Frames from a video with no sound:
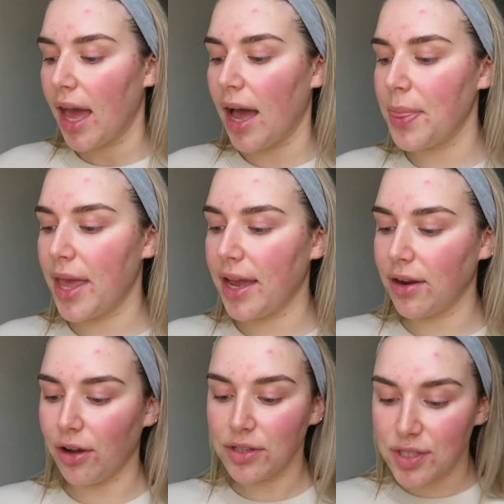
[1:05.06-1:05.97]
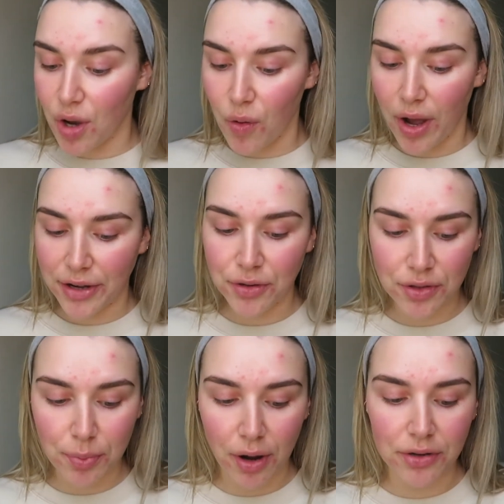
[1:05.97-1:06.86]
And then also
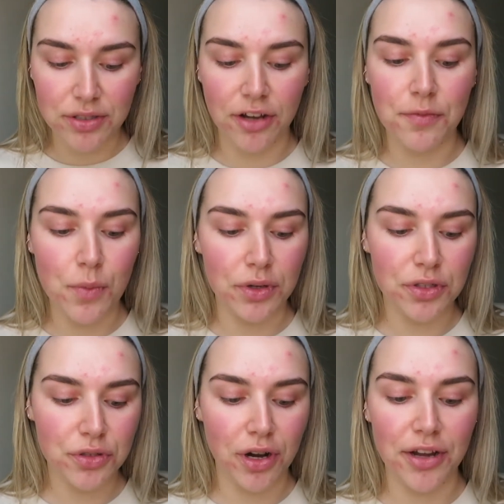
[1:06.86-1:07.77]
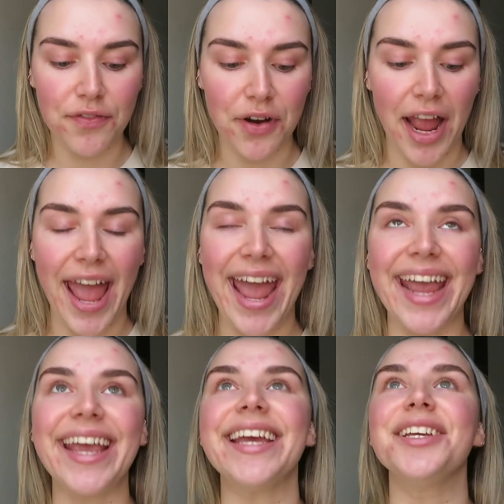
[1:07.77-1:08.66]
another product I've been wanting to try for
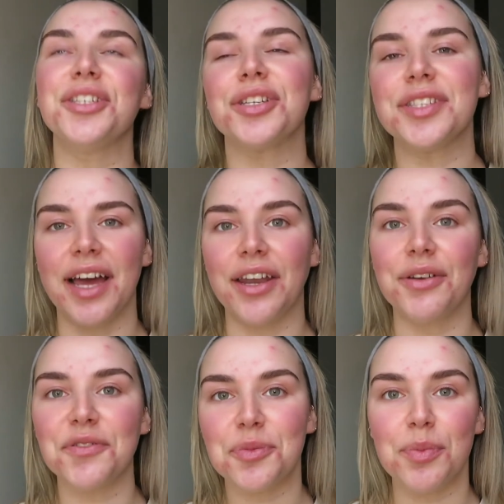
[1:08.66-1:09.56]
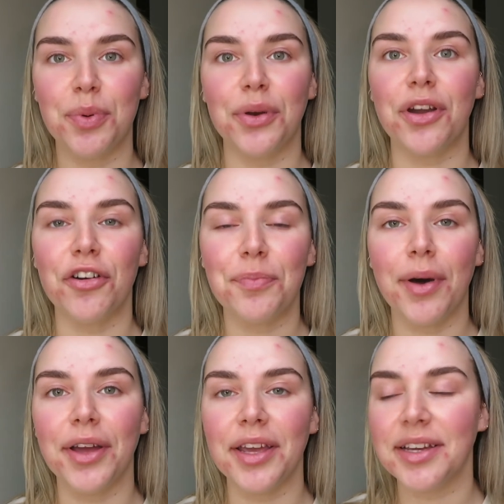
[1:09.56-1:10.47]
ages and I've just been putting off
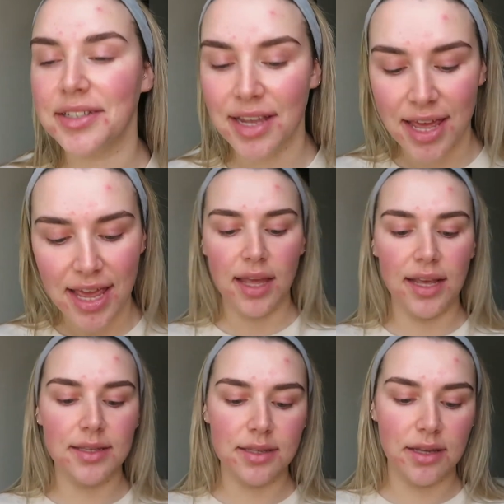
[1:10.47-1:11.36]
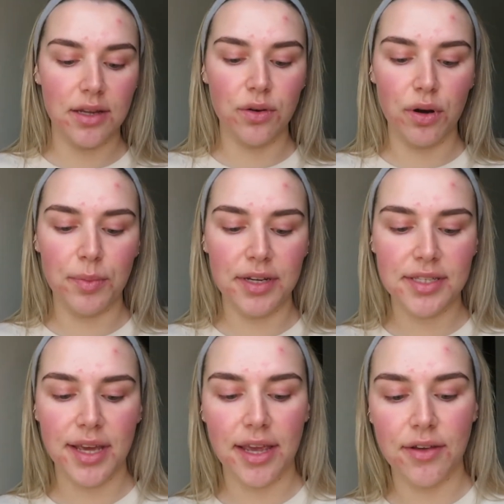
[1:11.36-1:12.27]
buying it is the Laura
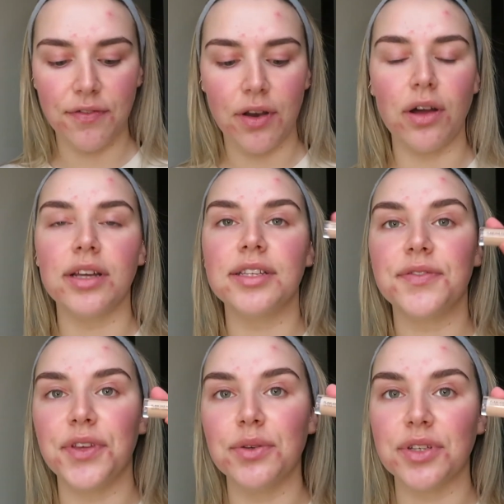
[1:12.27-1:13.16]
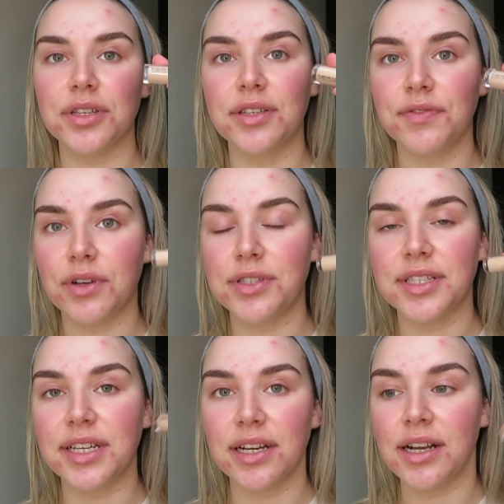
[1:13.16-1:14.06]
Mercier Flawless Fusion
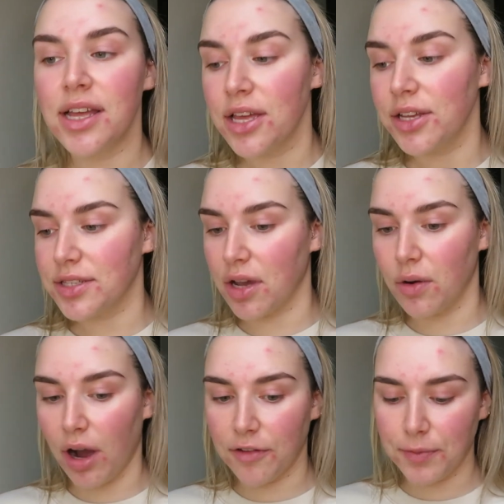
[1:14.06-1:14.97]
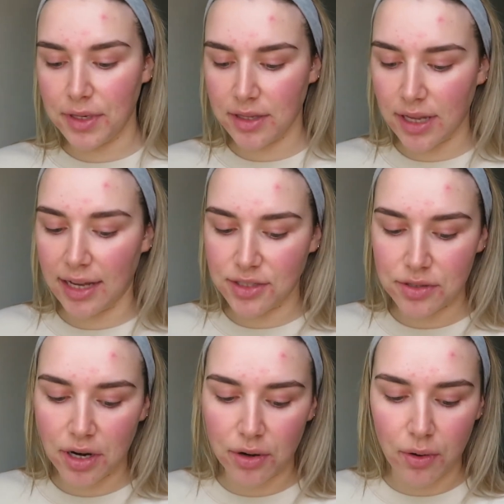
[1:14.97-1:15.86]
Concealer. So I've been, as you
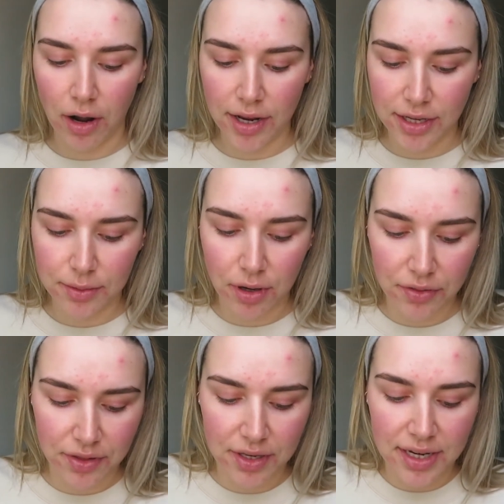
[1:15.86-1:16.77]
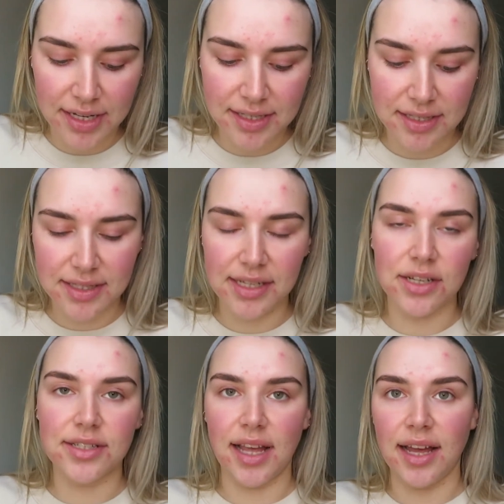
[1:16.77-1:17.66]
know, I got the NYX
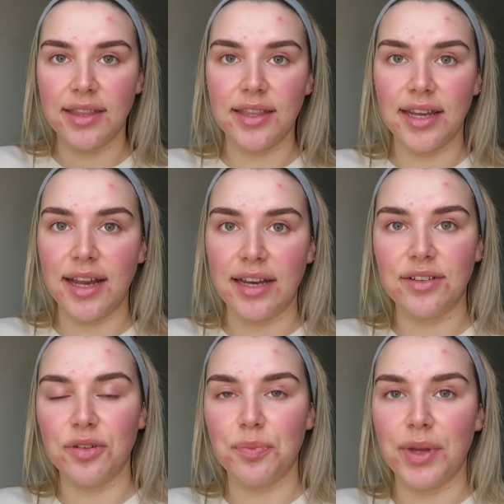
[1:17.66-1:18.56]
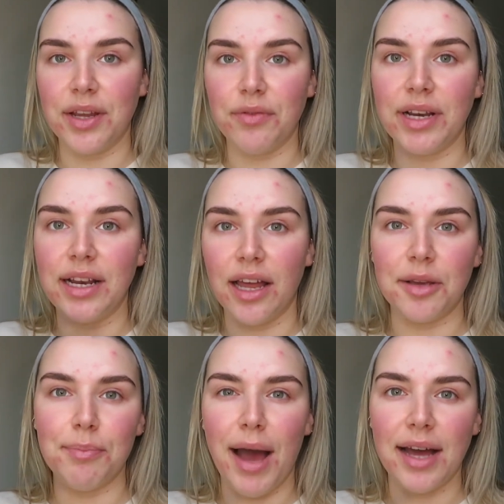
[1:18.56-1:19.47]
concealers and they ended up being really
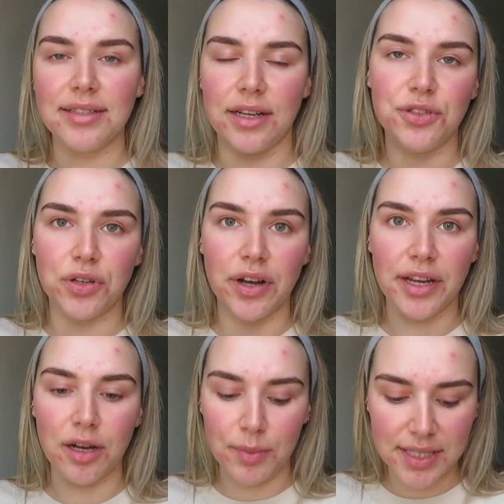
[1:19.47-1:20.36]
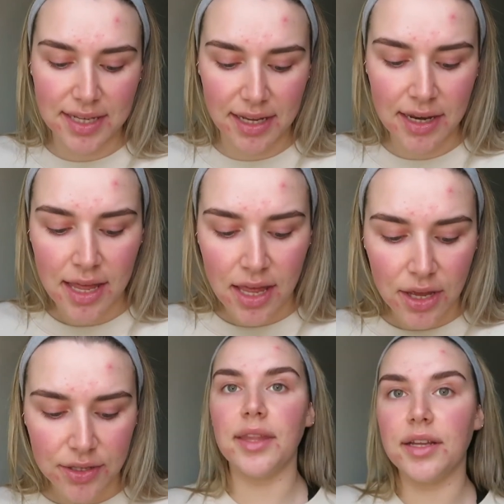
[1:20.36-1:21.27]
like matte and drying on my skin.
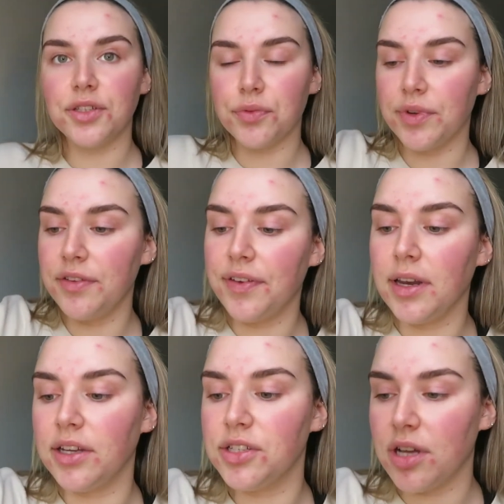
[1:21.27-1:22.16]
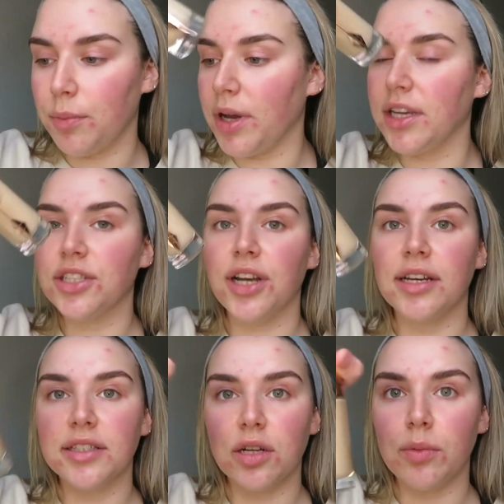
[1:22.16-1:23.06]
And then to refill I just got my
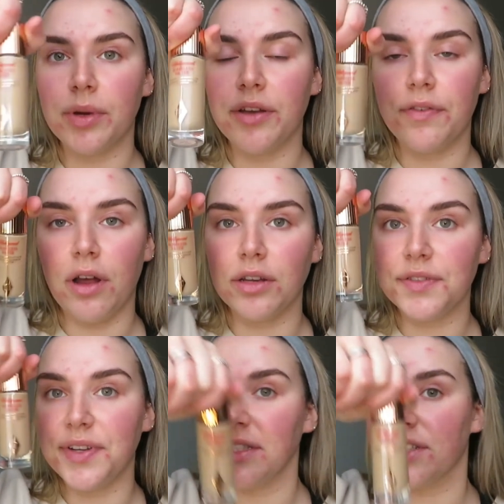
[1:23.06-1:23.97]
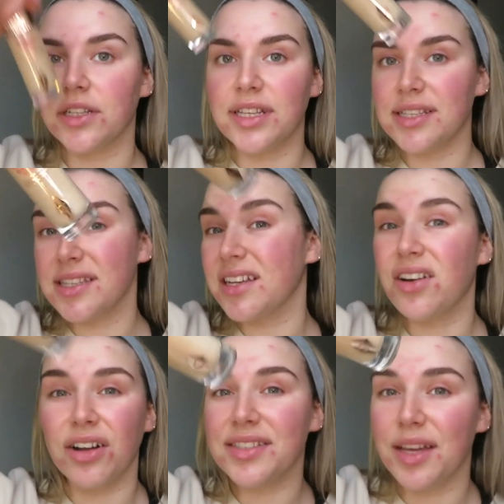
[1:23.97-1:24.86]
Charlotte Tilbury Flawless Filter. This is a
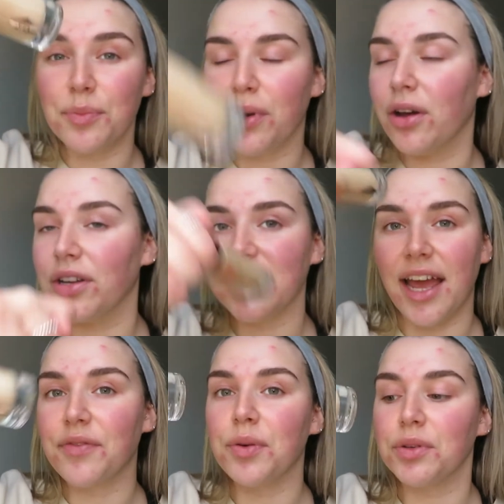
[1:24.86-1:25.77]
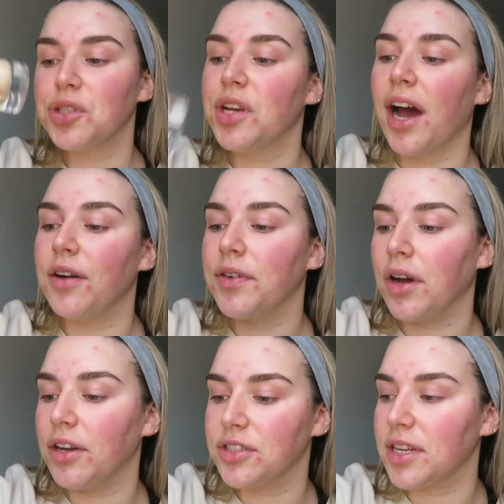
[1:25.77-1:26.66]
godsend product, everyone should have it.
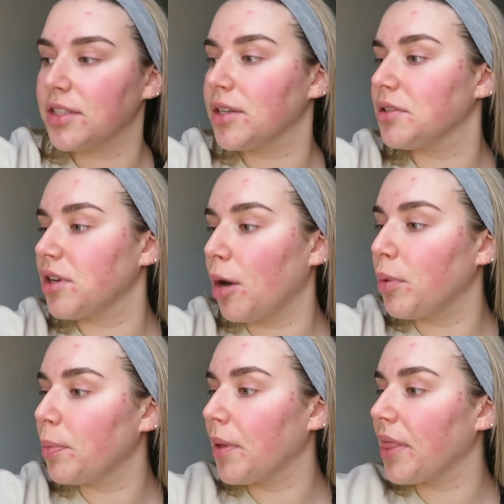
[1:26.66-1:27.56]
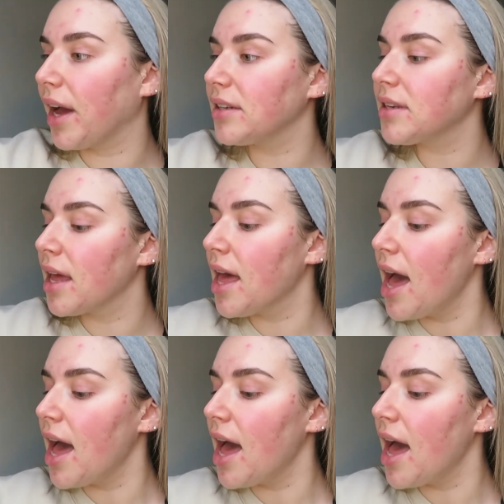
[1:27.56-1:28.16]
I just had to top up on that.